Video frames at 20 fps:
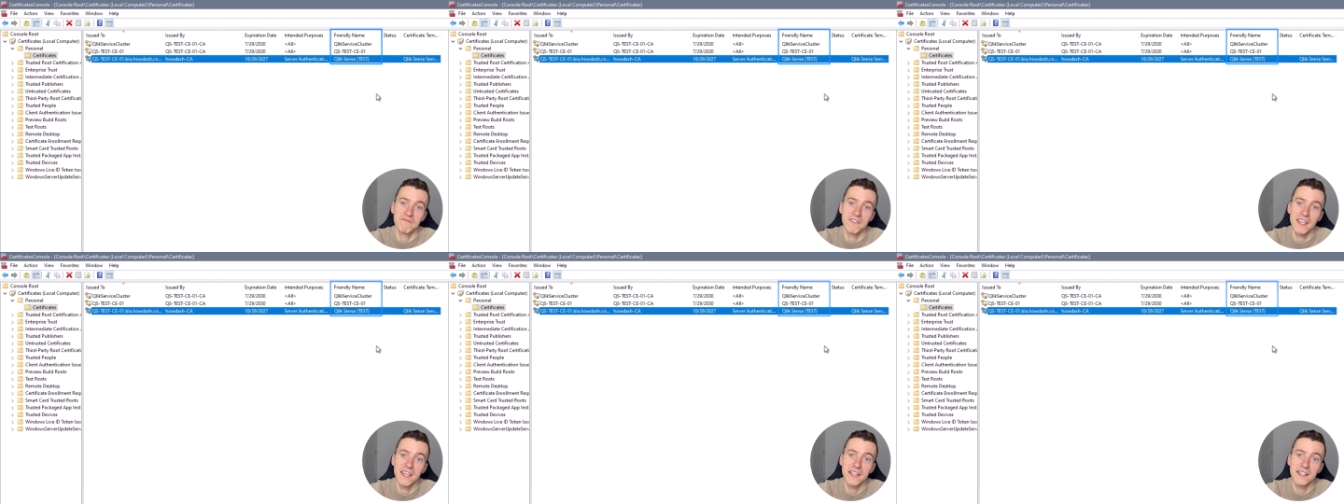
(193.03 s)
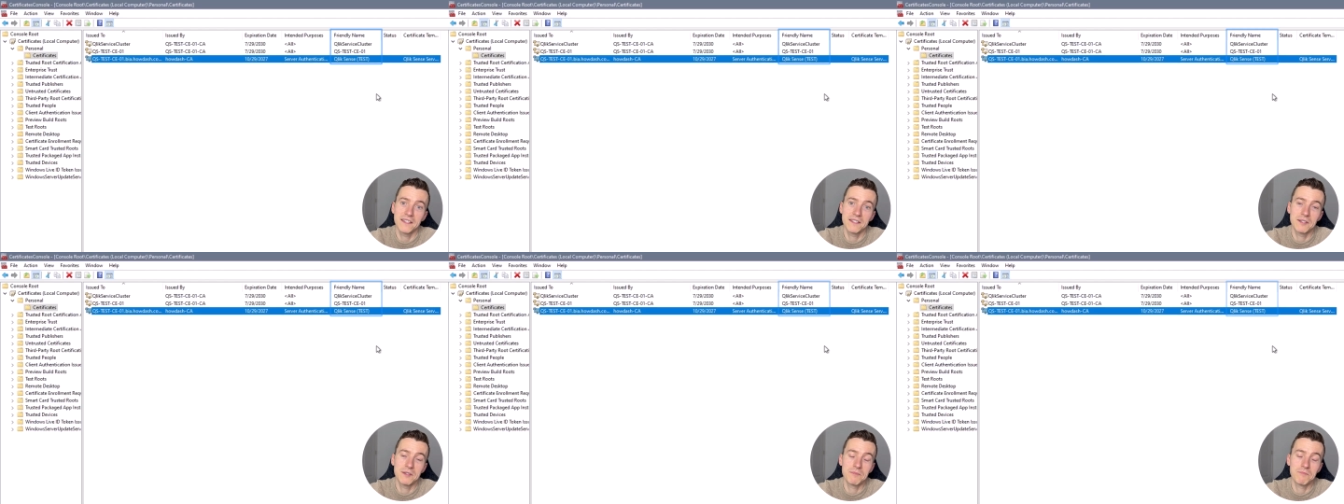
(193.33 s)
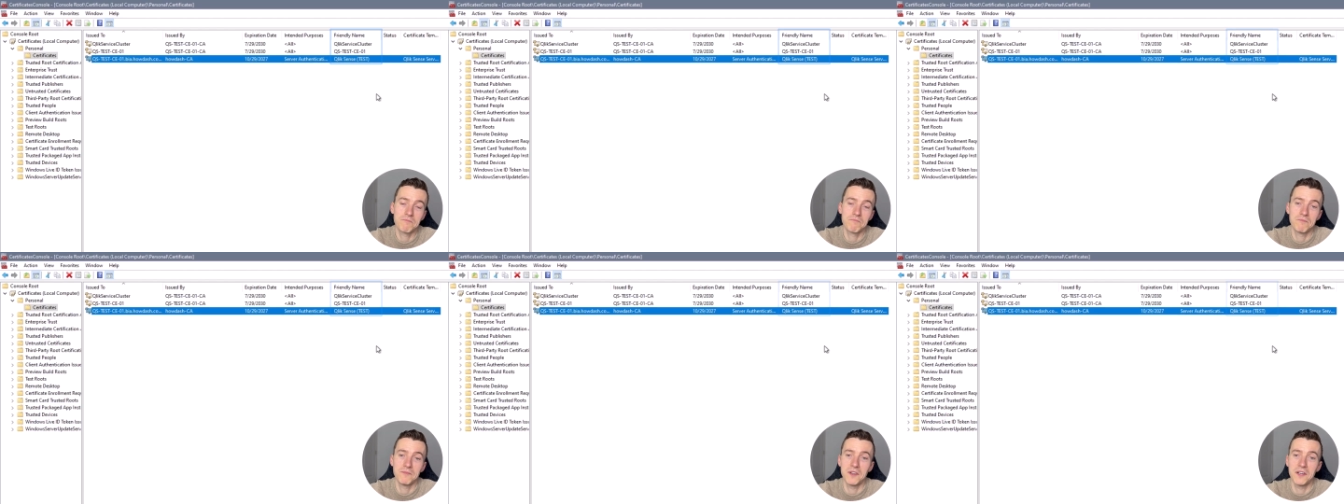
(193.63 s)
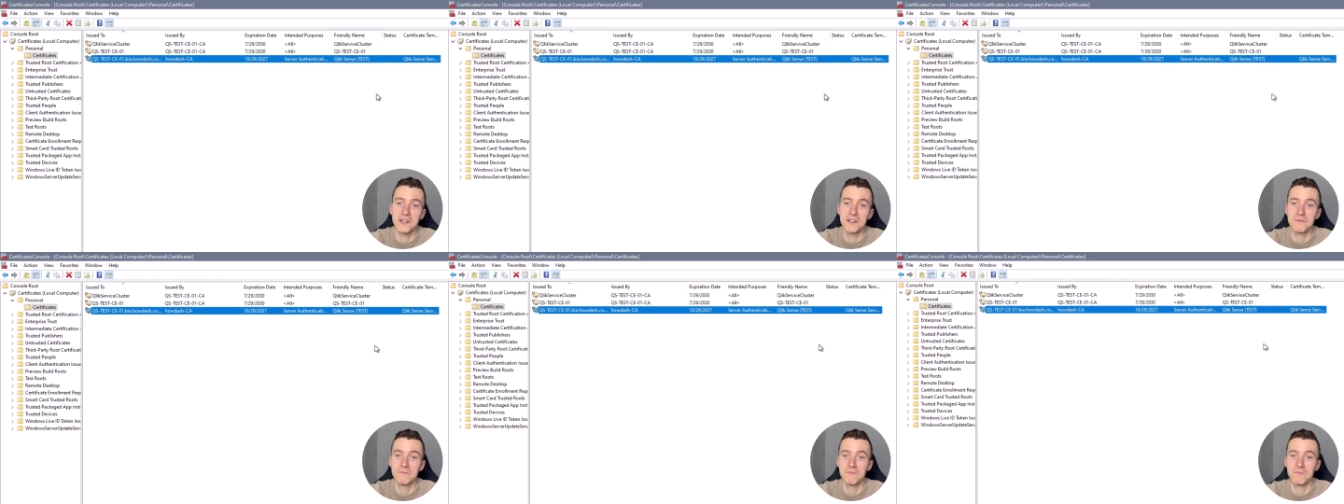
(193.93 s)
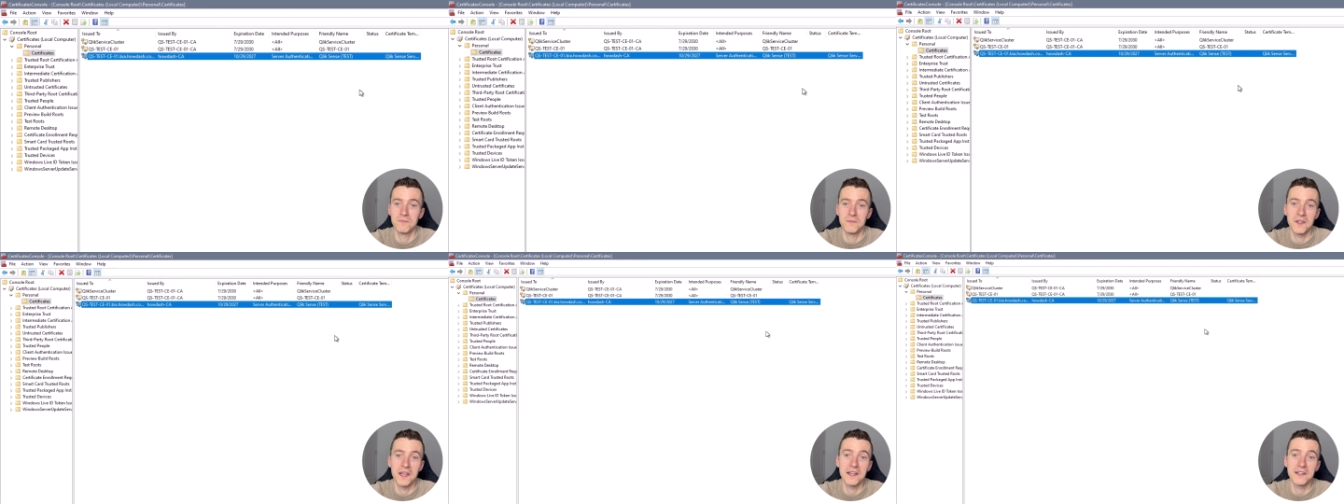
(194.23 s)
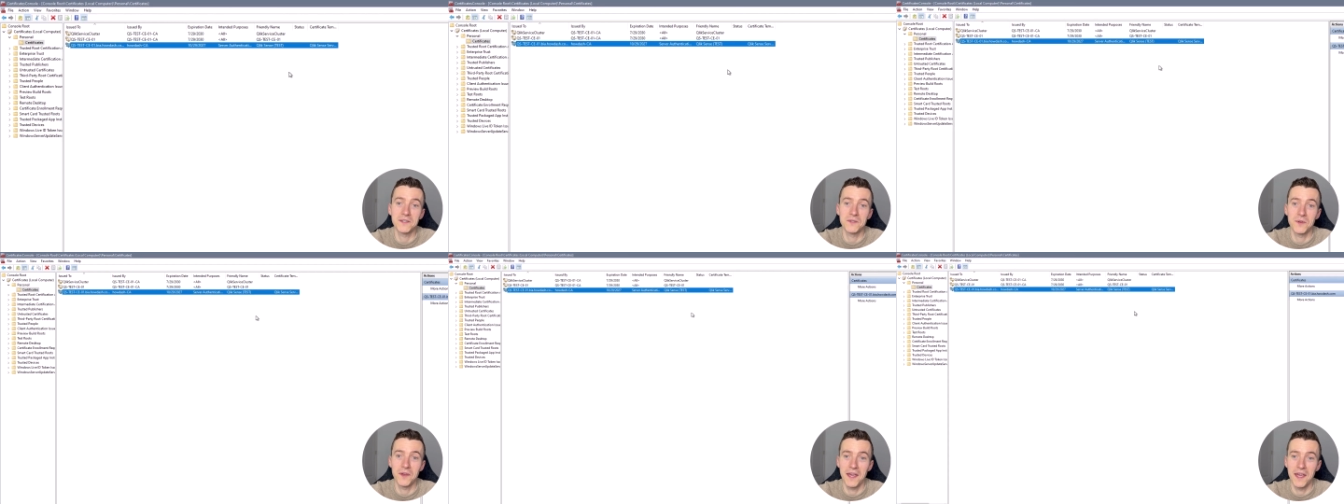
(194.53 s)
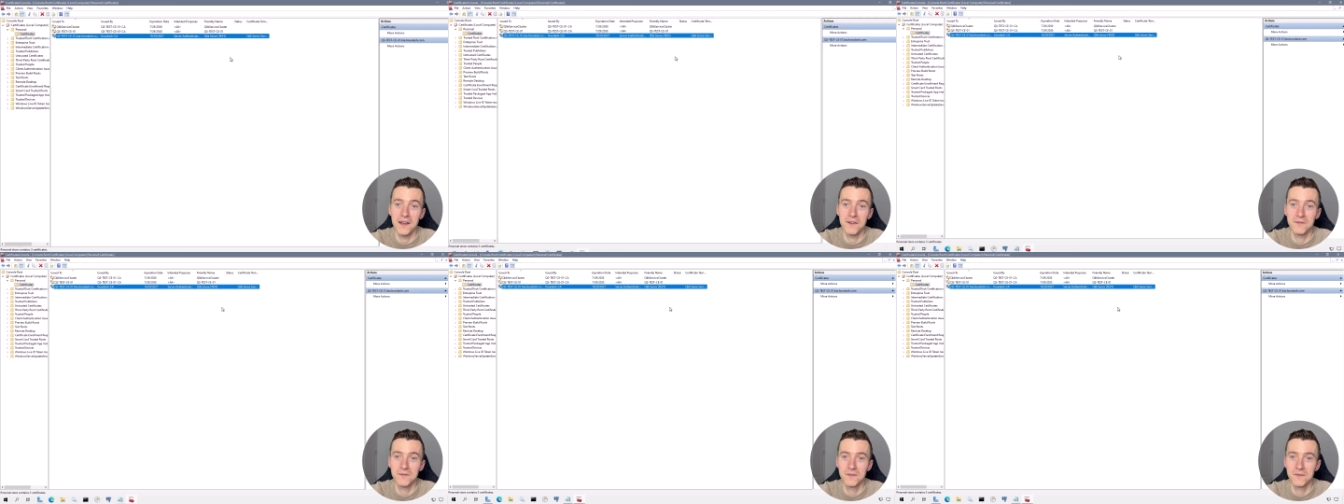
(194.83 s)
It's nice to
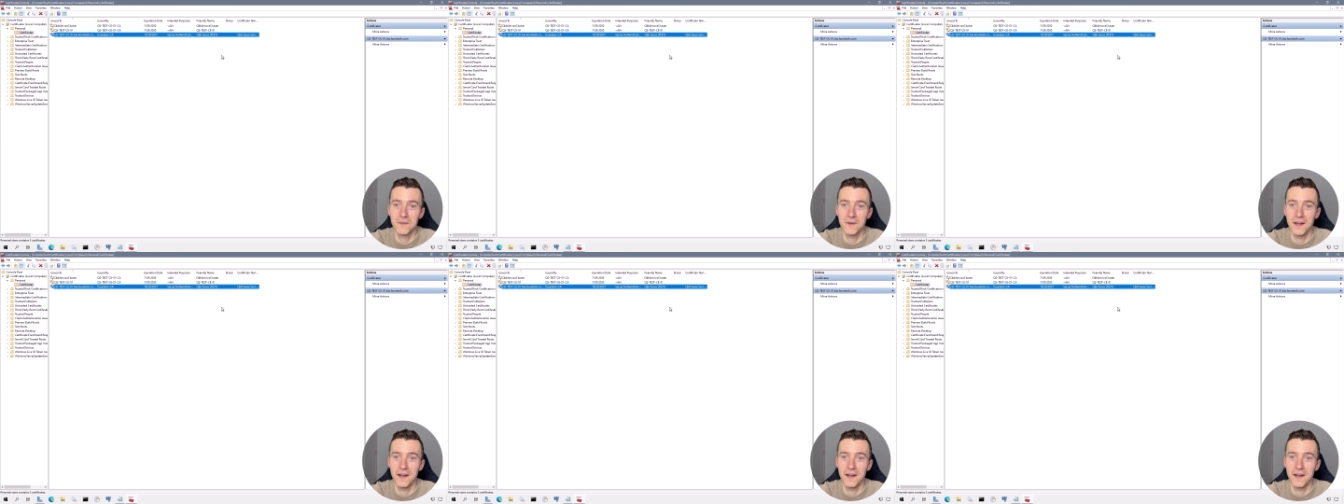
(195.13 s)
have.